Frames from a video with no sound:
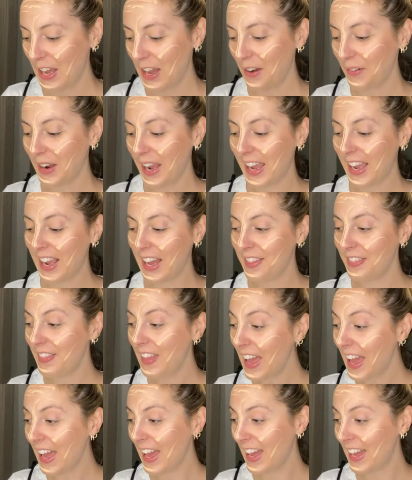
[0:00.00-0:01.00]
okay, and
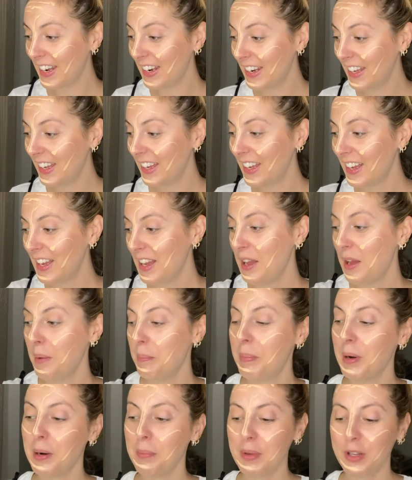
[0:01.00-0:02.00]
then
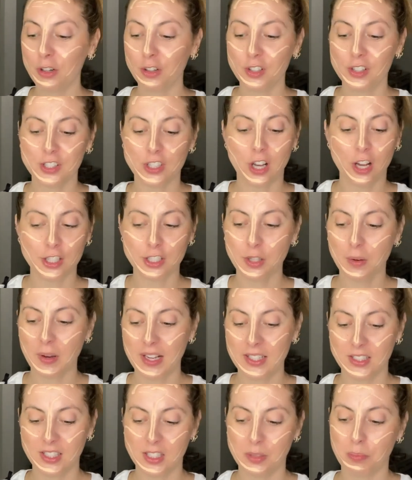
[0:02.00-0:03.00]
Bare Minerals also
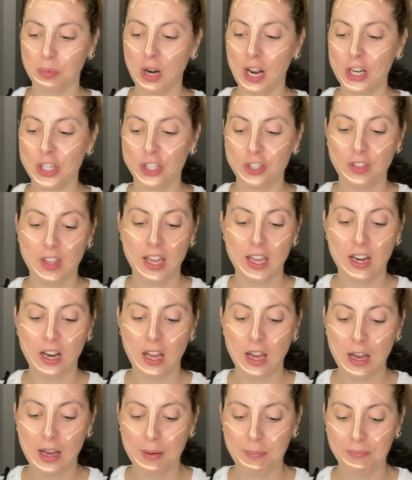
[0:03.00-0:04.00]
has this brush that
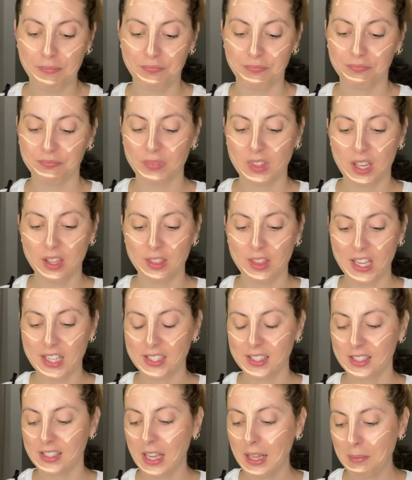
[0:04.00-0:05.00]
um, they
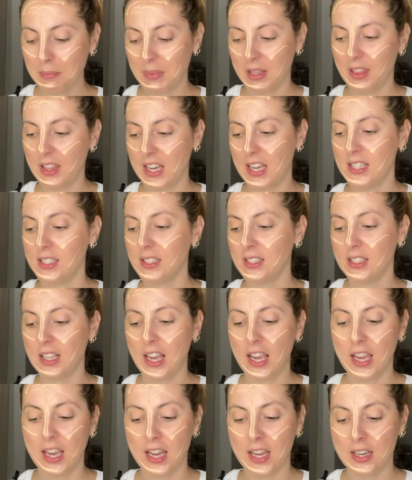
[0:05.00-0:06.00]
sent me this
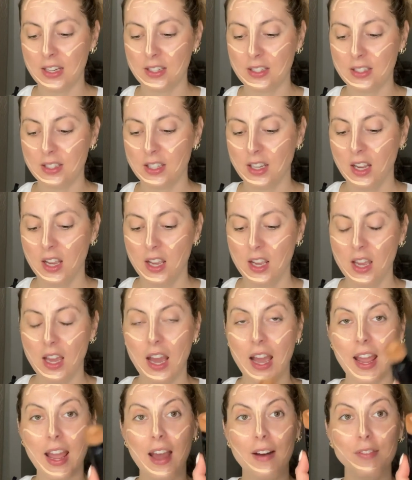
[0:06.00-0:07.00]
and
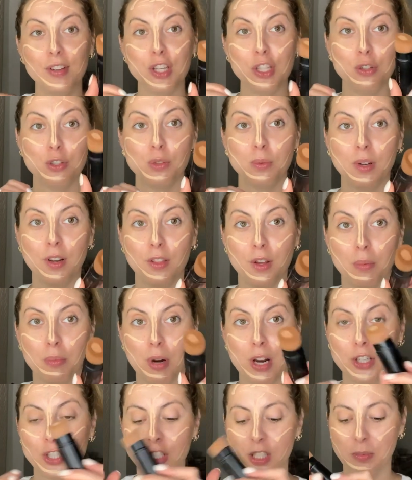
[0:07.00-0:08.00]
I haven't used one of their
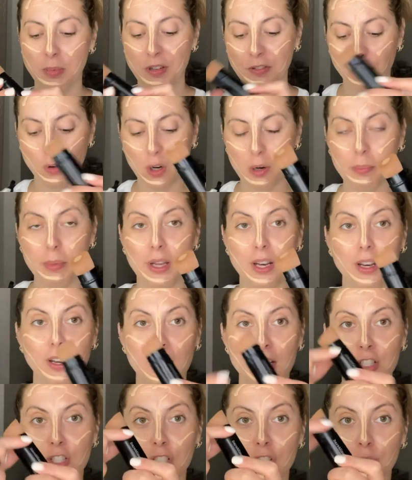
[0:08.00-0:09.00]
brushes before, but
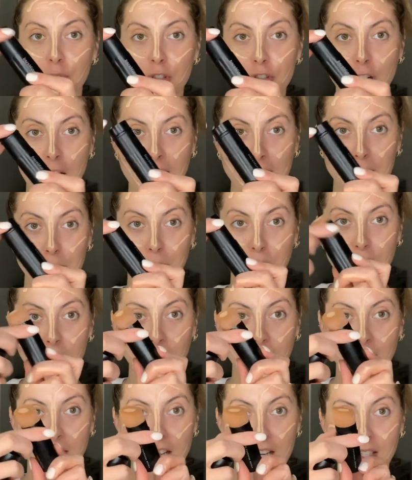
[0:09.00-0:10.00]
it's just retractable
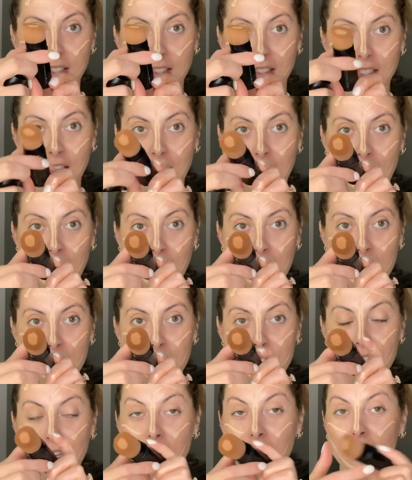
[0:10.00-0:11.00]
like this,
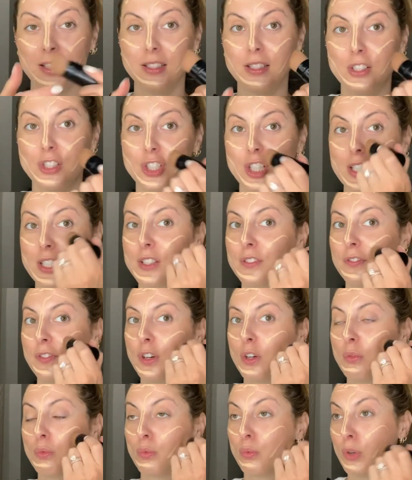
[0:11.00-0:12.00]
and it's just
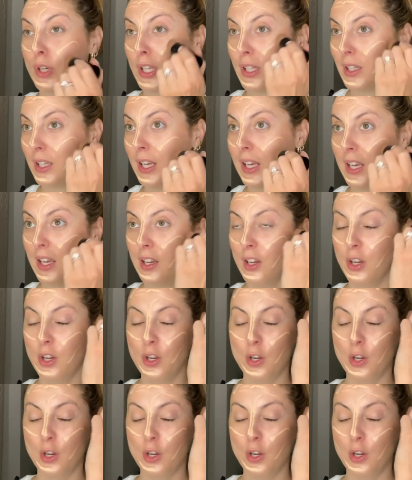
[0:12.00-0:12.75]
for really,